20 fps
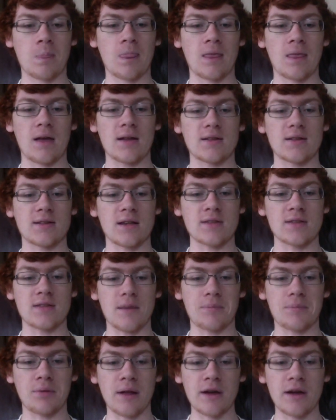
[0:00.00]
It says that
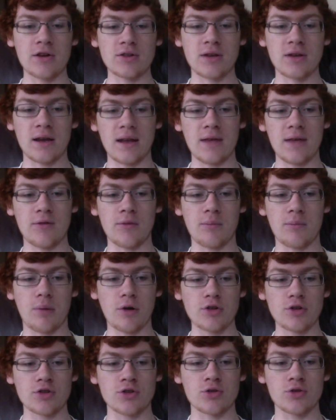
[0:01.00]
players can even
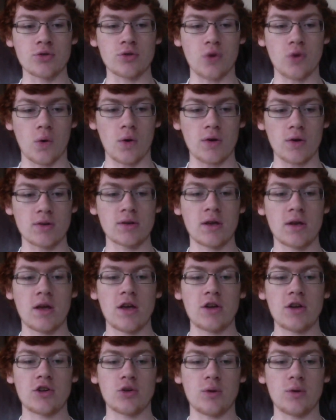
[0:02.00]
punch through doors
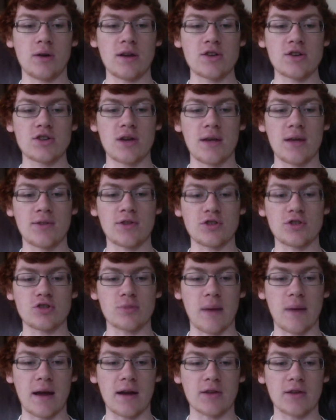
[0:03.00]
to initiate the
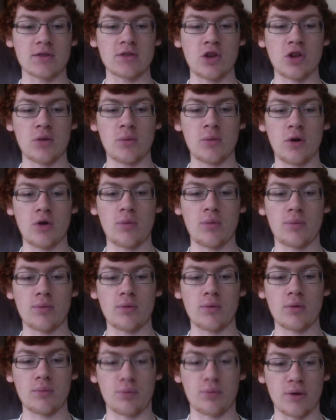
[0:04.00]
dramatic slow-mo
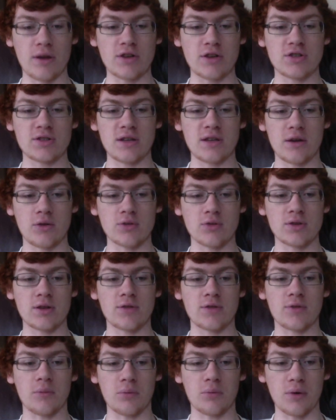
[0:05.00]
breach sequences
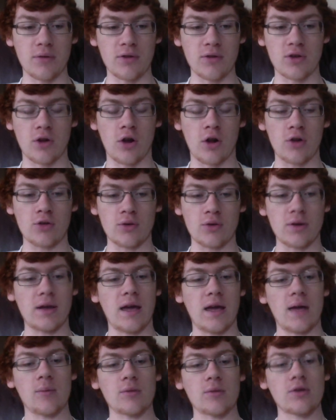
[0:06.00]
from previous Call of Duty
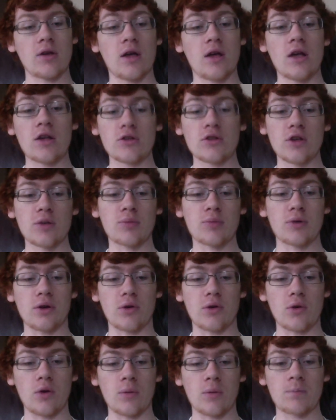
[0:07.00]
games. So that's pretty
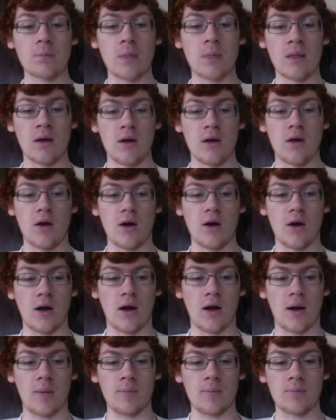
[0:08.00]
cool.
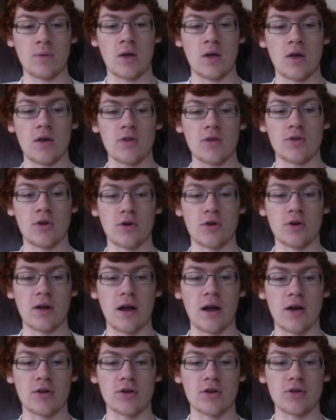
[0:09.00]
Um, Certain
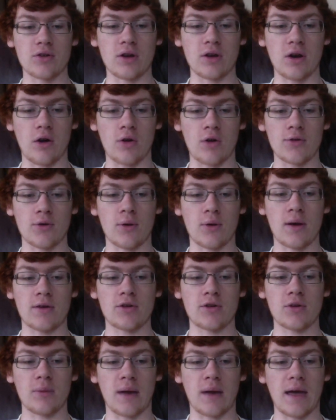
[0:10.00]
characters can also
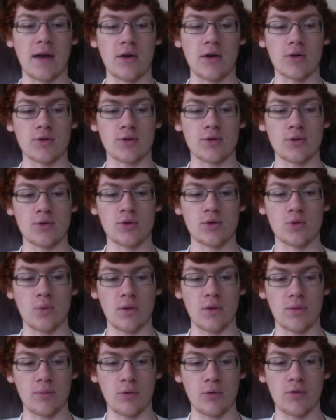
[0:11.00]
enter mechanical suits
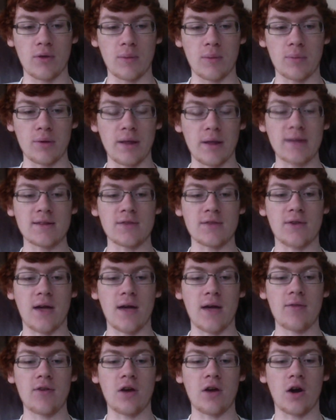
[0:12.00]
with moving plates of
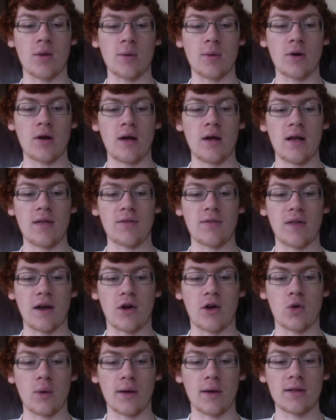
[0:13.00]
heavy armor that
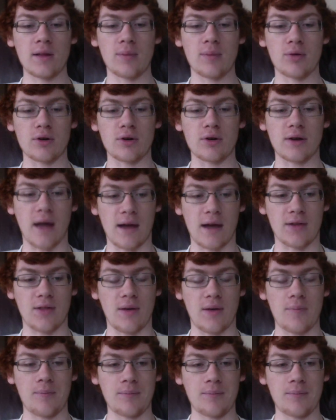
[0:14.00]
quickly protect them.